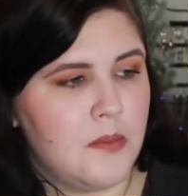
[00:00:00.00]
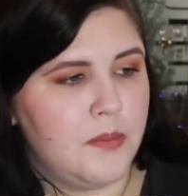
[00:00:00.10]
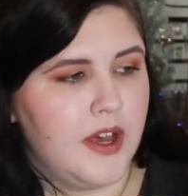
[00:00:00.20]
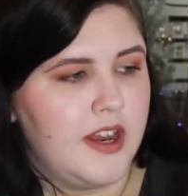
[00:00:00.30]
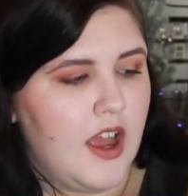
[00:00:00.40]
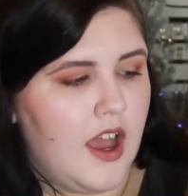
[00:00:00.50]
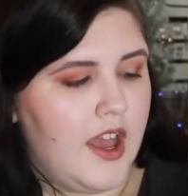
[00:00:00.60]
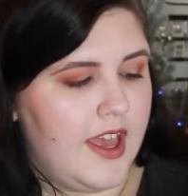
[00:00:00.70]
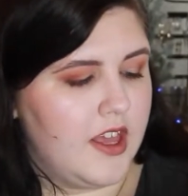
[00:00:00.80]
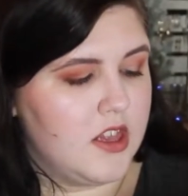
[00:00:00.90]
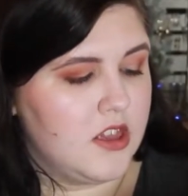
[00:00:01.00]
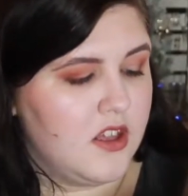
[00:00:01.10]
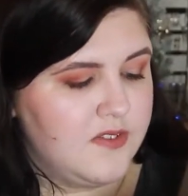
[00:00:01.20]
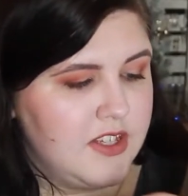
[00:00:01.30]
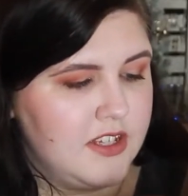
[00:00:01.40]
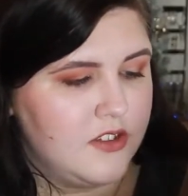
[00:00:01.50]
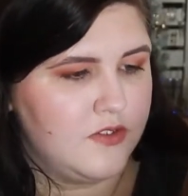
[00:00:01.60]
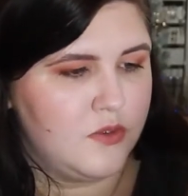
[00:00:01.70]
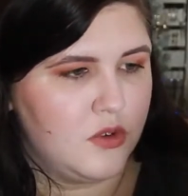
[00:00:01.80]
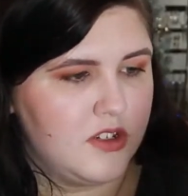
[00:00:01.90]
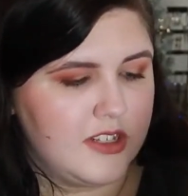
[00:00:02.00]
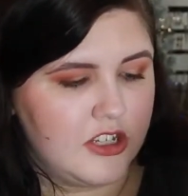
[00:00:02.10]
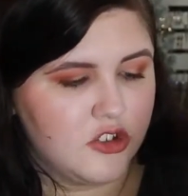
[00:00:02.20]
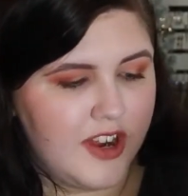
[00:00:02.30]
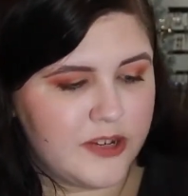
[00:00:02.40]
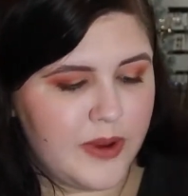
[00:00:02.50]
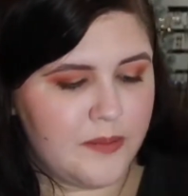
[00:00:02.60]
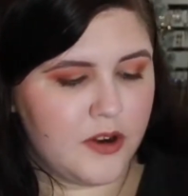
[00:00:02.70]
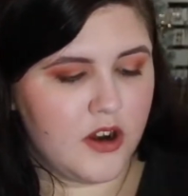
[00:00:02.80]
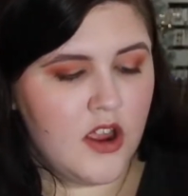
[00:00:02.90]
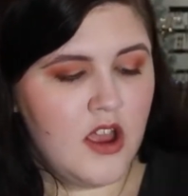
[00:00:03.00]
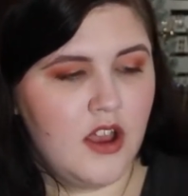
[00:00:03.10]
but I love these for just like scratch paper.